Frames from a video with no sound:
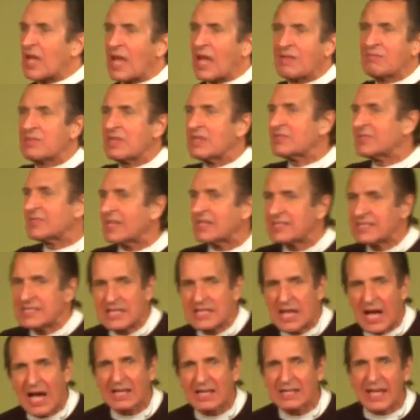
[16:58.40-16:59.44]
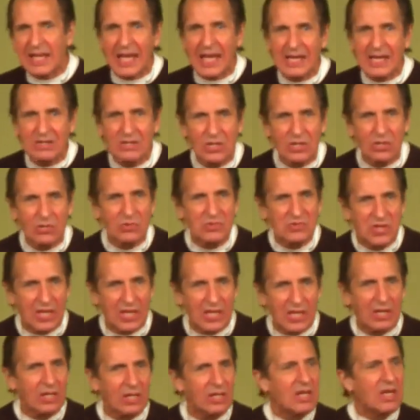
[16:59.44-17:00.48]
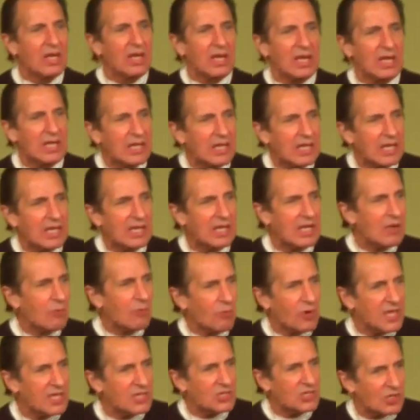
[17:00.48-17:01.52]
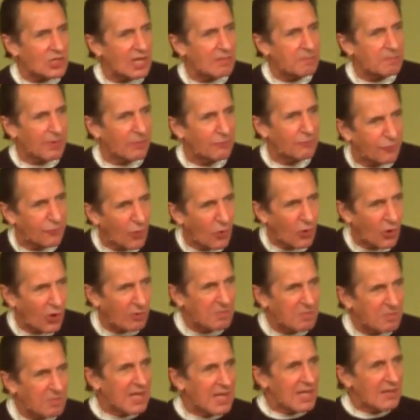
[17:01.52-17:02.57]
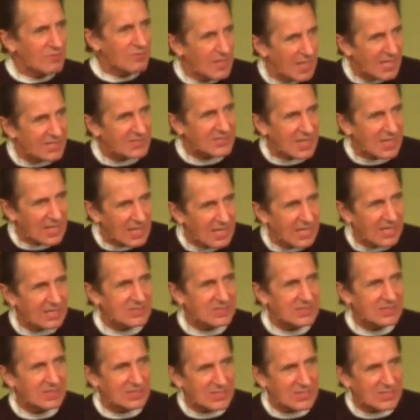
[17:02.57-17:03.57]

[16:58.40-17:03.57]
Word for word: and this is not a new deal in any way, shape, or form. This is the